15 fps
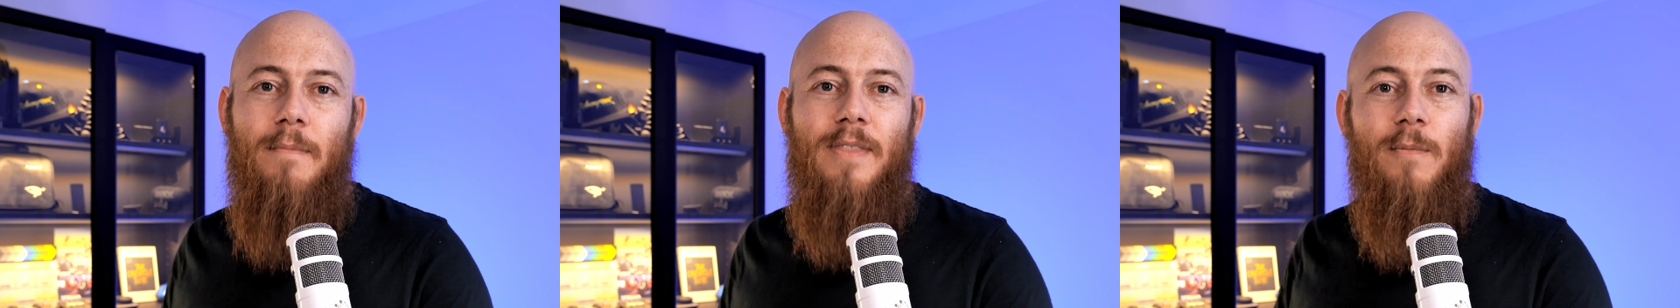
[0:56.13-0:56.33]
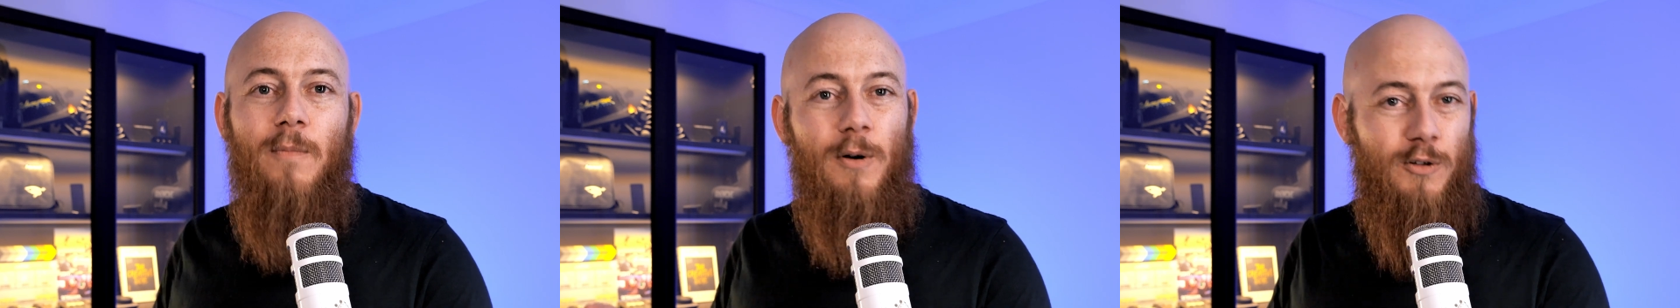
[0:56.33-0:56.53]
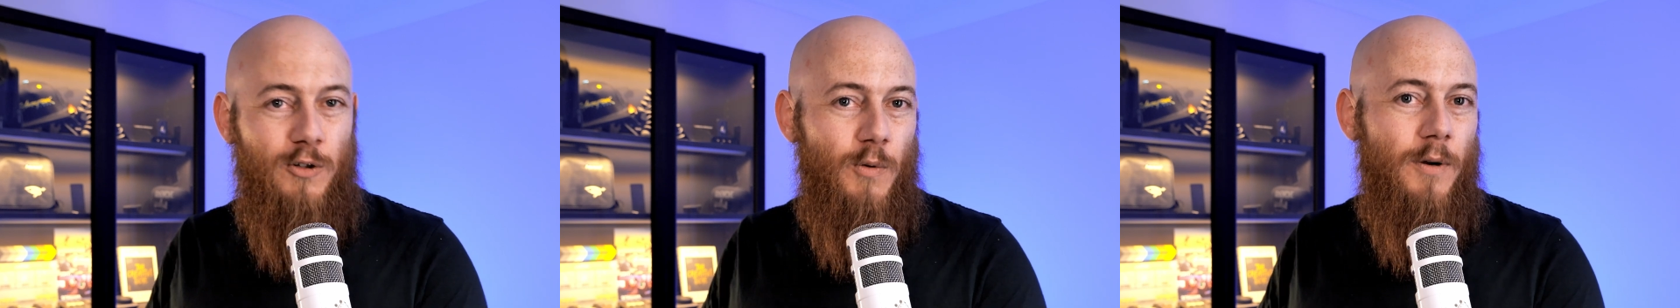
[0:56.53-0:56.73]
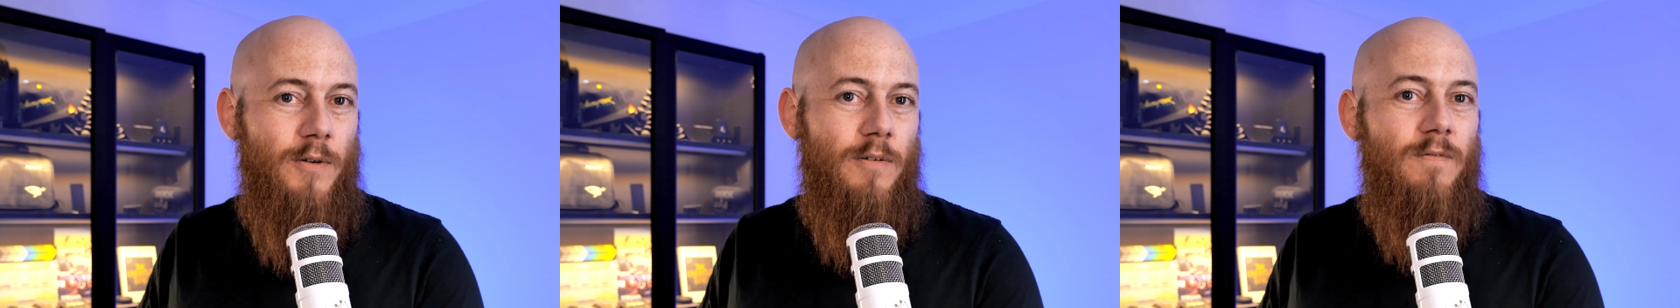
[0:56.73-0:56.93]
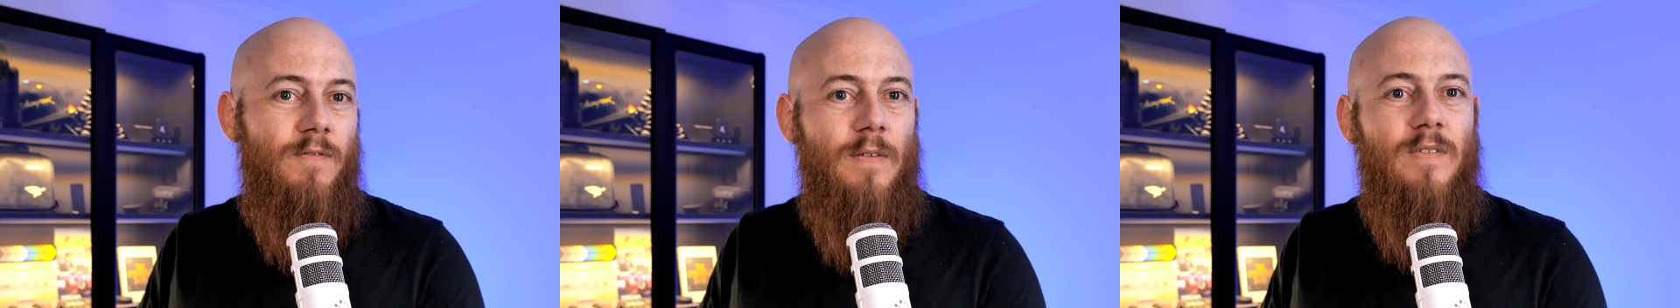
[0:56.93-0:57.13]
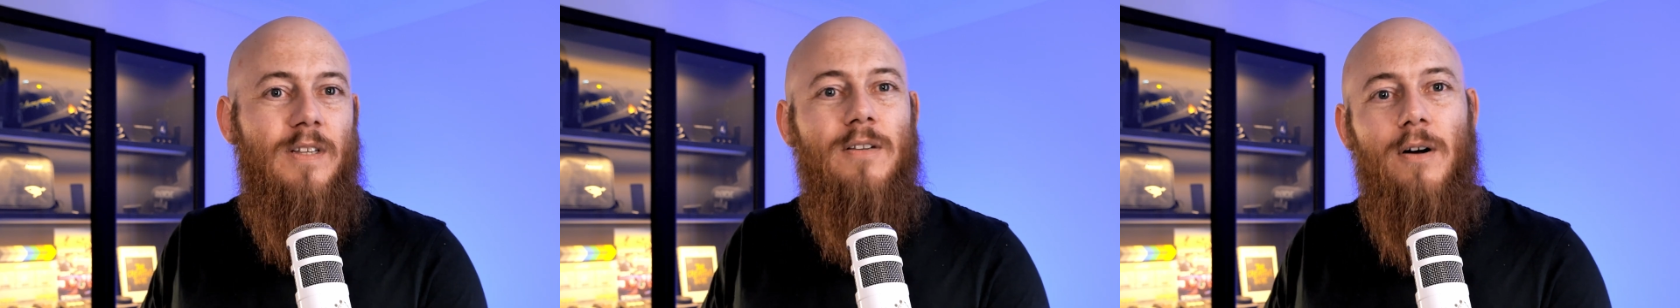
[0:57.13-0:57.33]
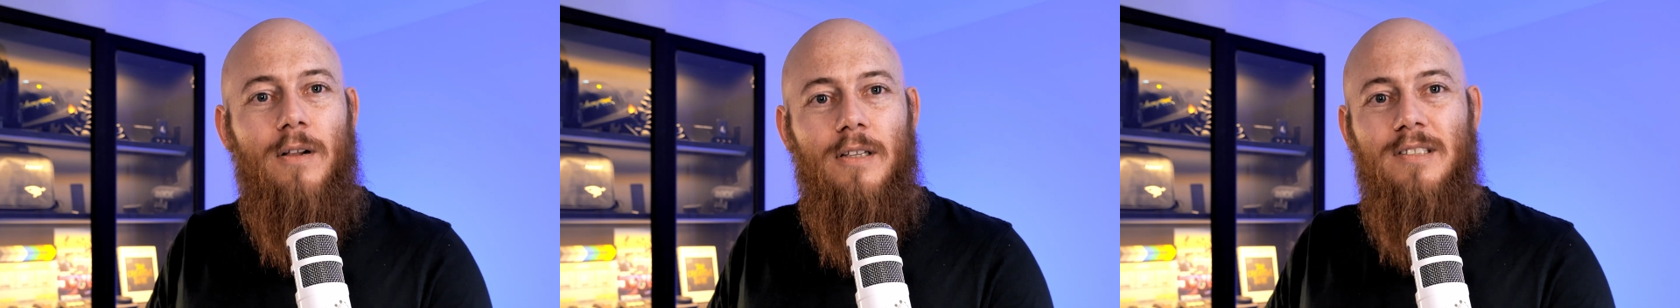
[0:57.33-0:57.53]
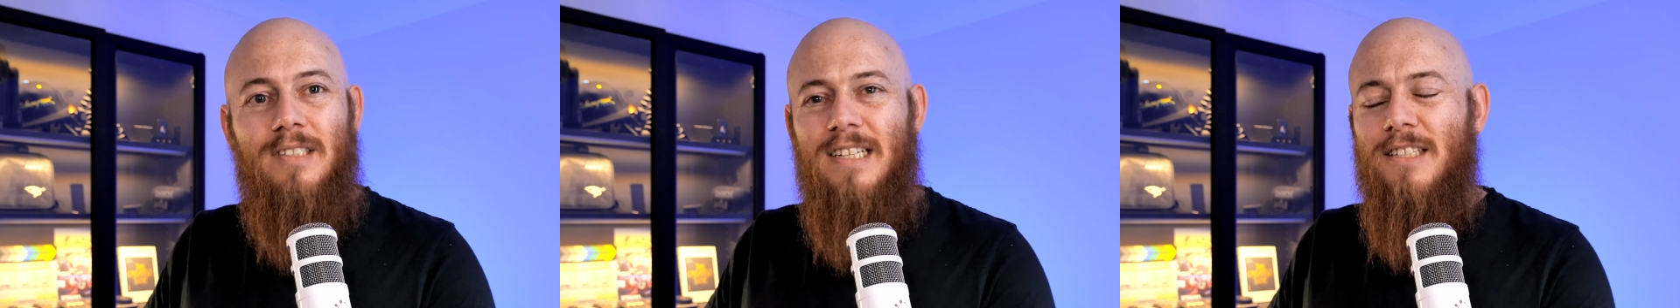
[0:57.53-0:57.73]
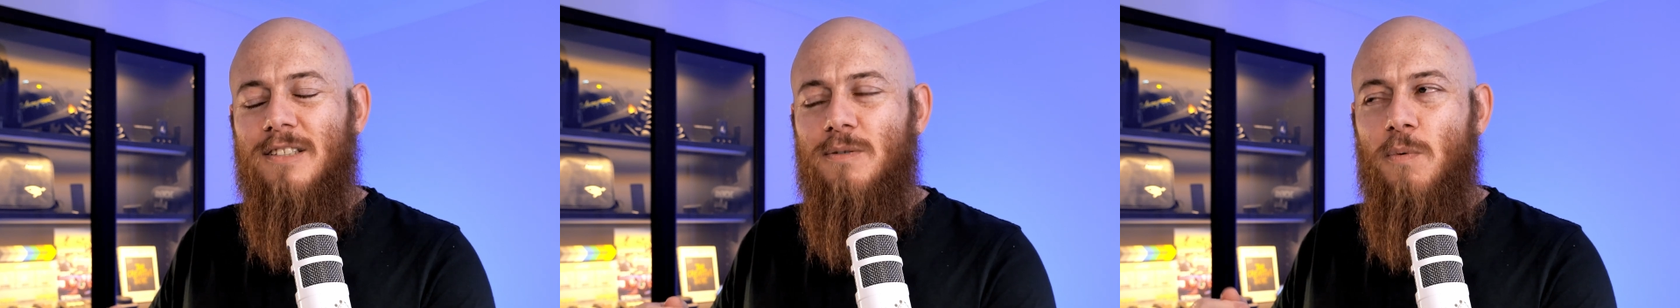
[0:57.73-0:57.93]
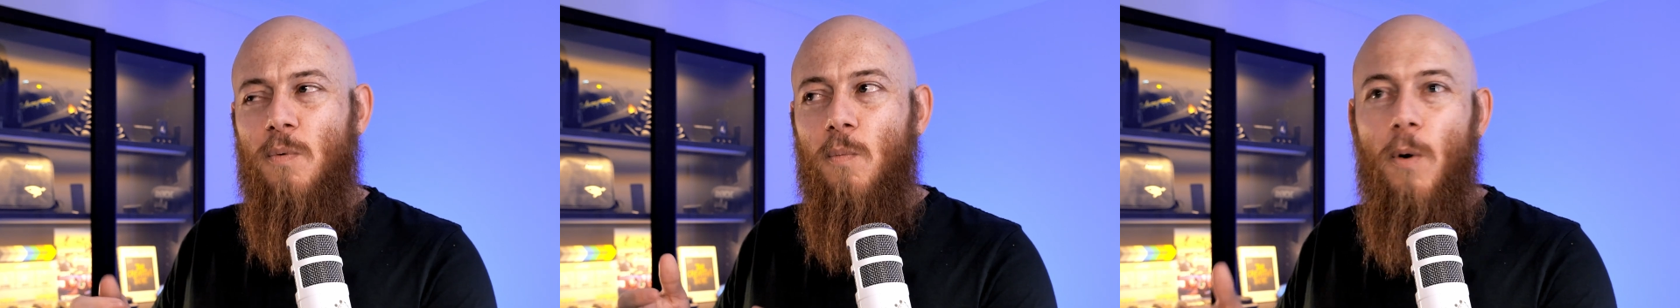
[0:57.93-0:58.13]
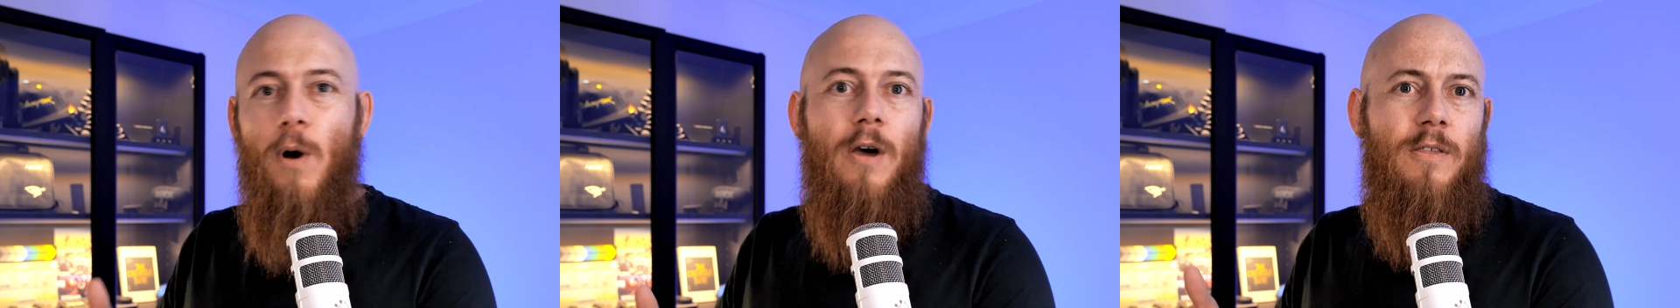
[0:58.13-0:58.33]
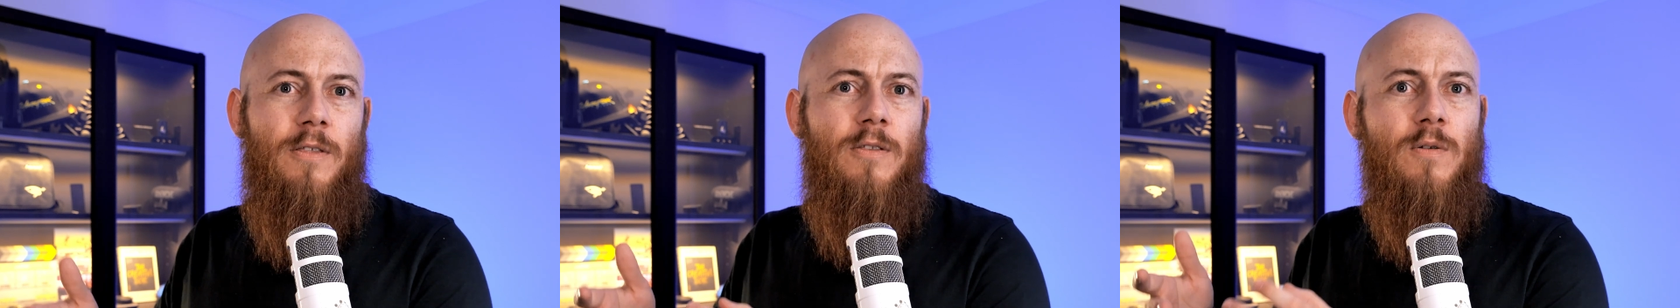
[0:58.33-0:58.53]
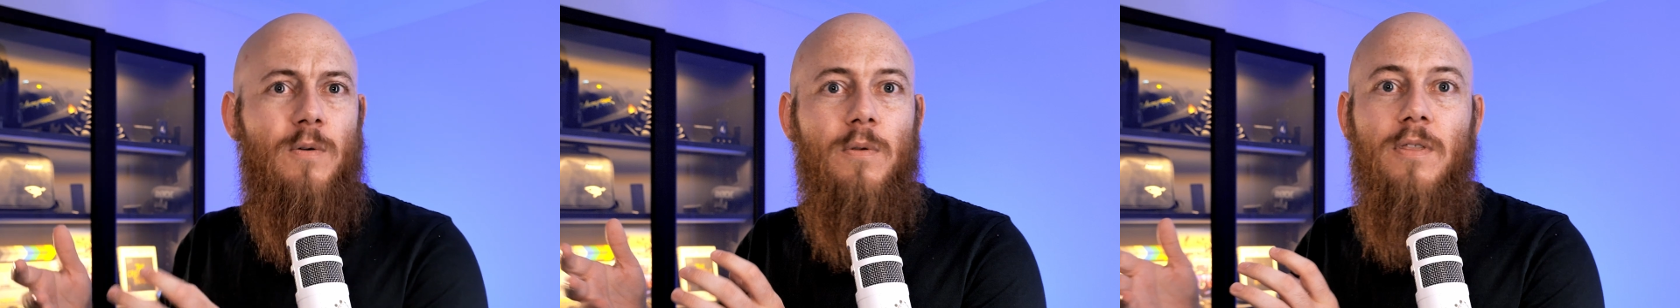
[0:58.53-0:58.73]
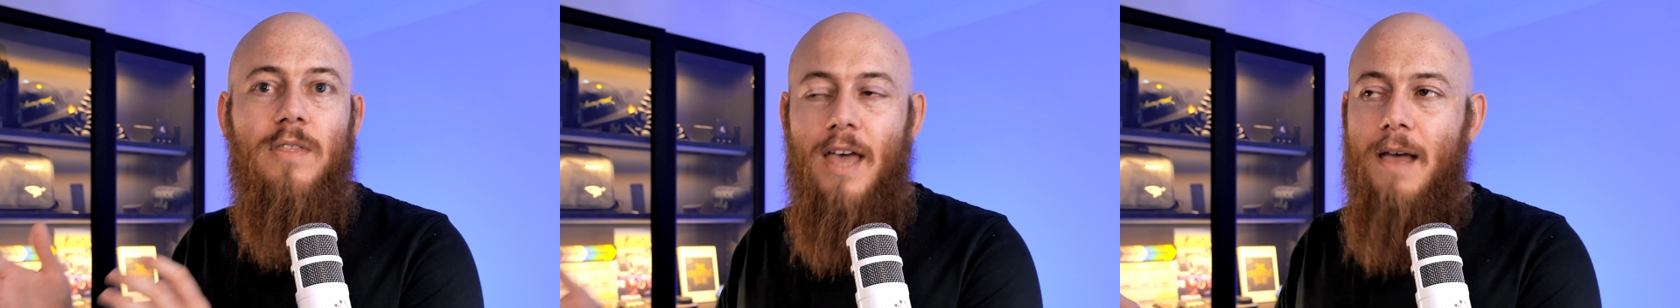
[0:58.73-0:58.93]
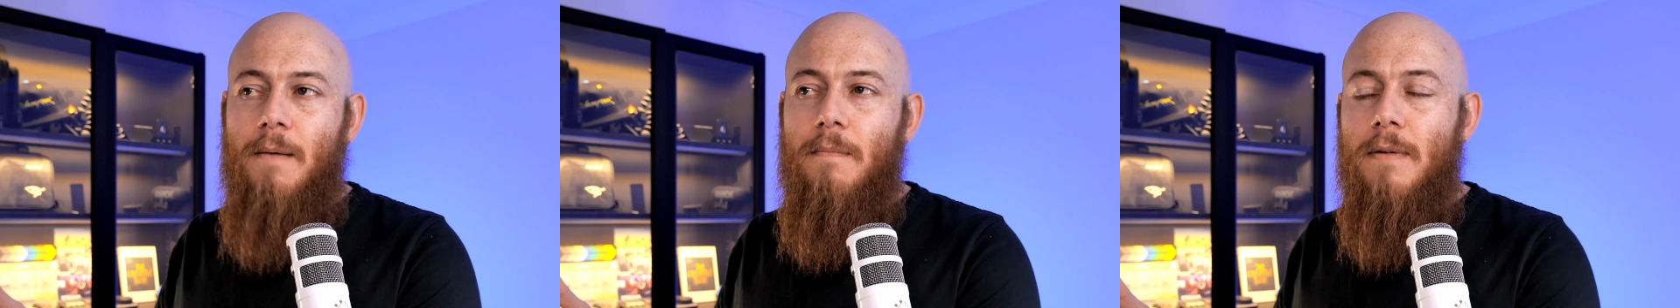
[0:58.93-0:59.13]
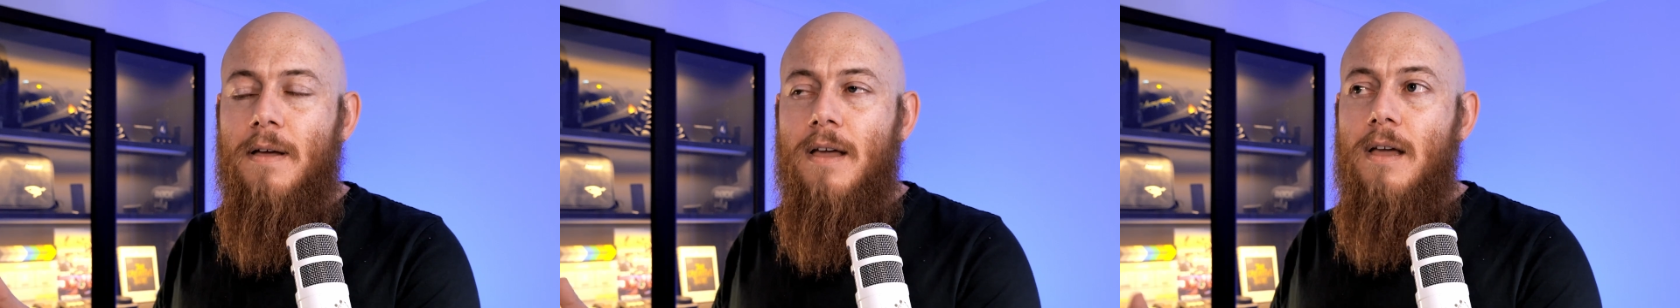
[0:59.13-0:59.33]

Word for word: than what $250 is worth to them.